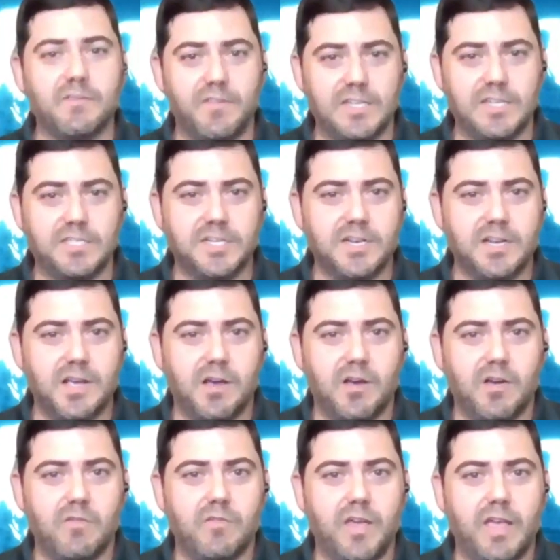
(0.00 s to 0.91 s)
division
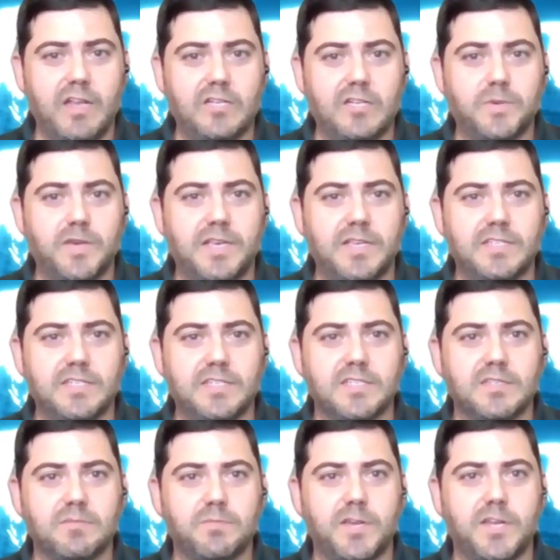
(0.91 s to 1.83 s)
of
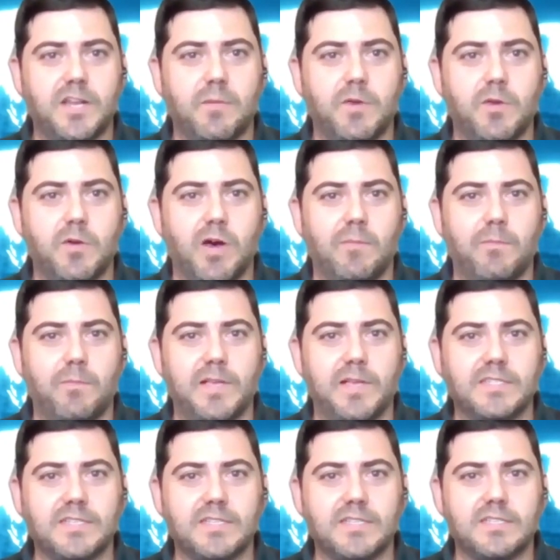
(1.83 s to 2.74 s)
HP's PWI
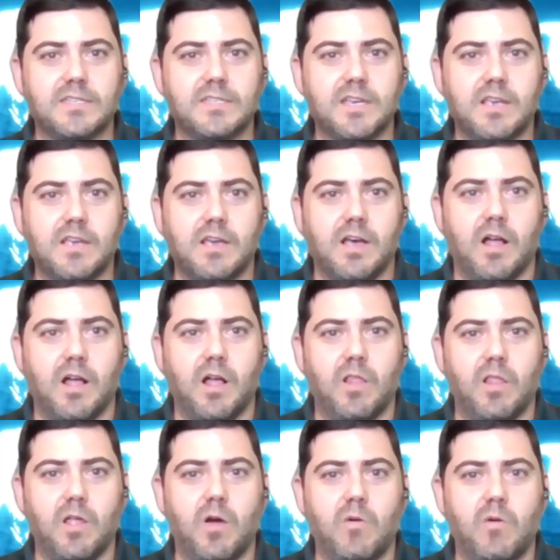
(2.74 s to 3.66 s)
business.
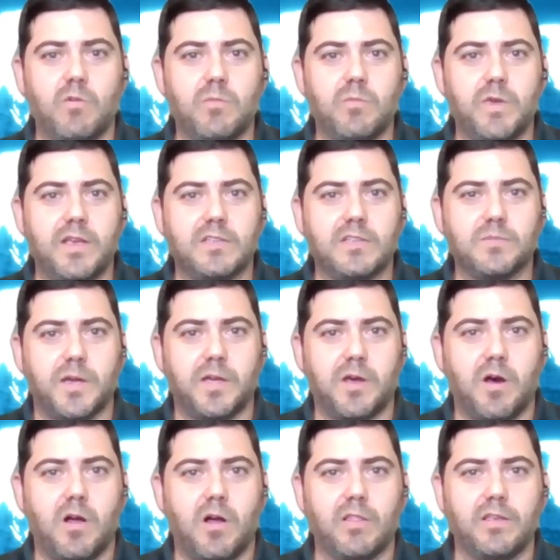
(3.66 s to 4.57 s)
Along with me is my
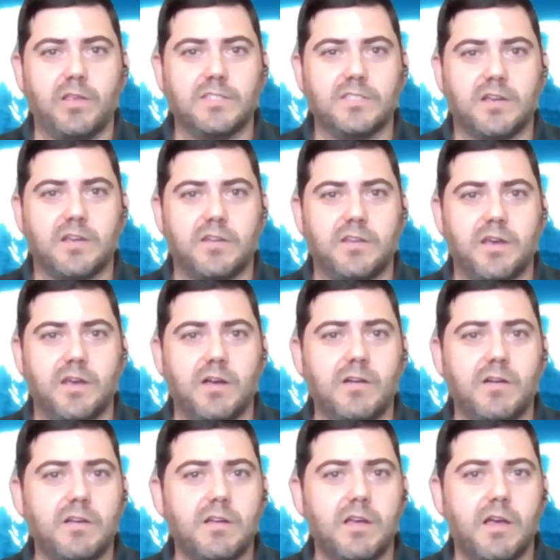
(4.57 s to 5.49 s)
colleague Sun
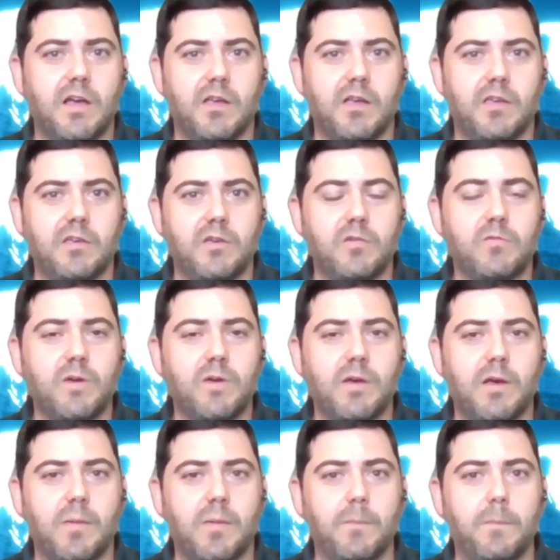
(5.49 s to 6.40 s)
Young Yoon,
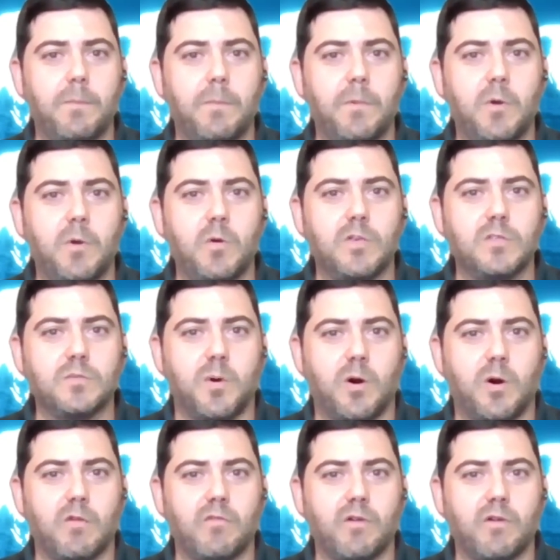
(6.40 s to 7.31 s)
who is
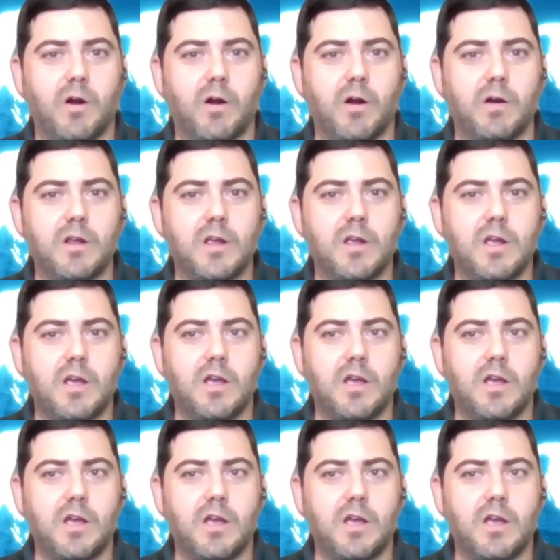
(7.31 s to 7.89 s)
part of our